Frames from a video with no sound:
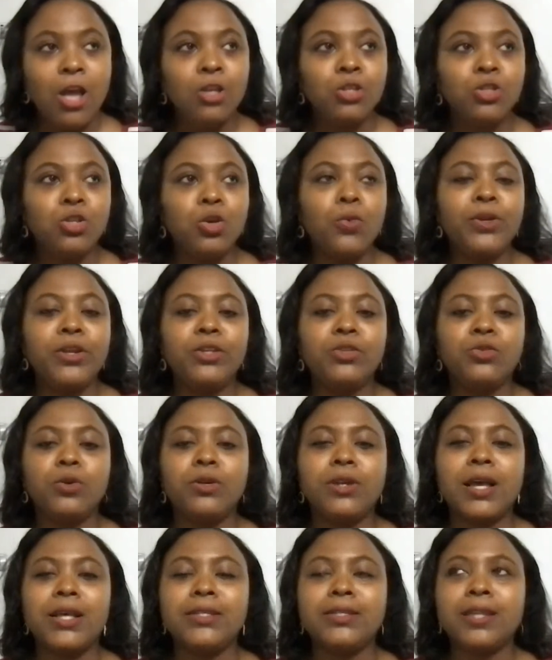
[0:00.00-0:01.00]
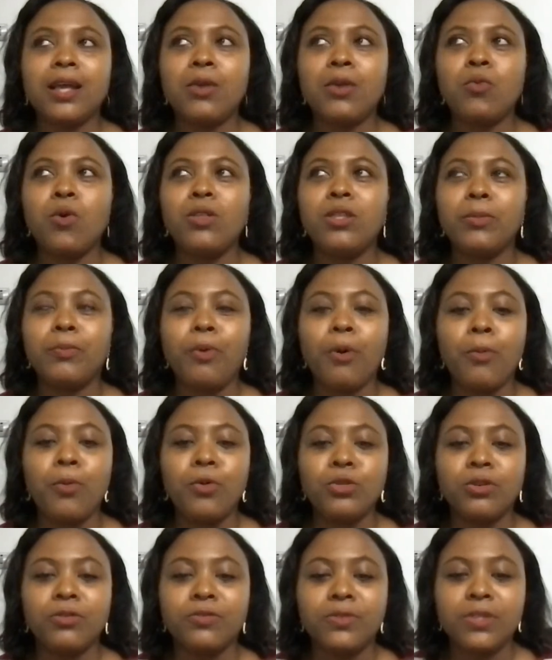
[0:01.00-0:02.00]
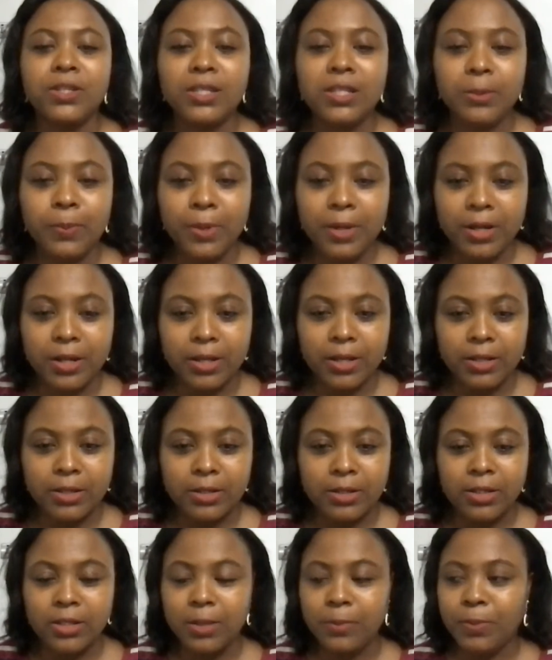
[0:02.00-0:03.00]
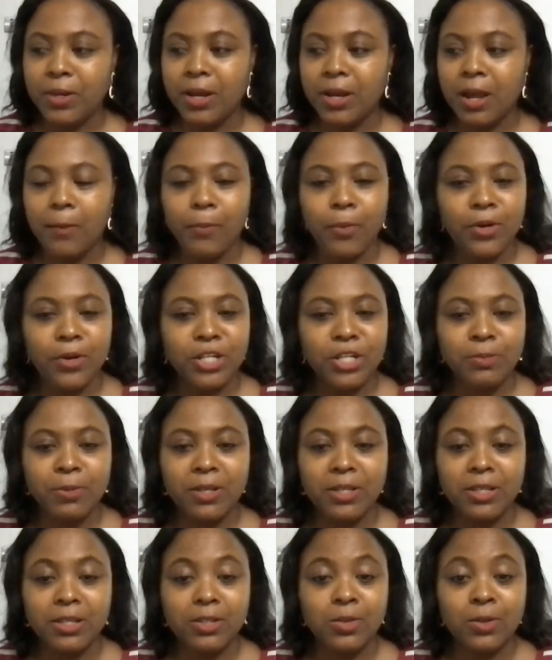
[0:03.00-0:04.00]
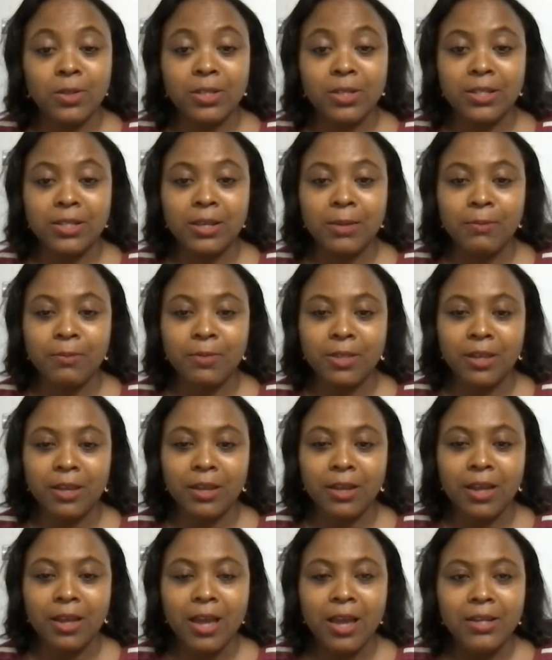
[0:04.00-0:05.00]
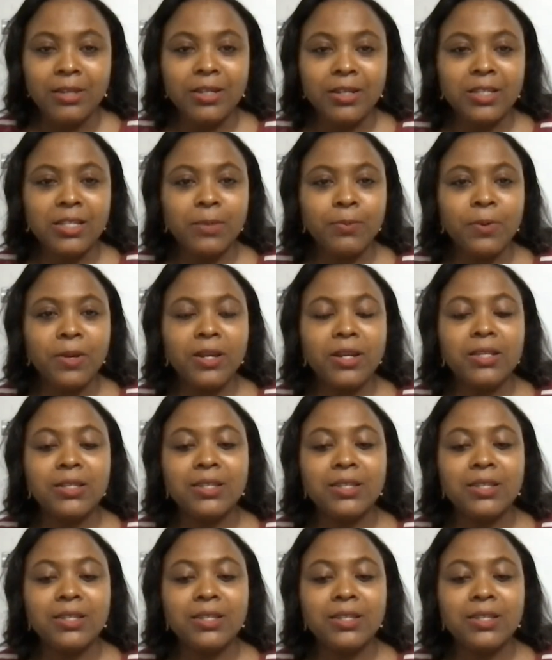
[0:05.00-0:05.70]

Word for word: So we need to understand what the purpose of discipline is. Discipline and punishment is not the same thing. Discipline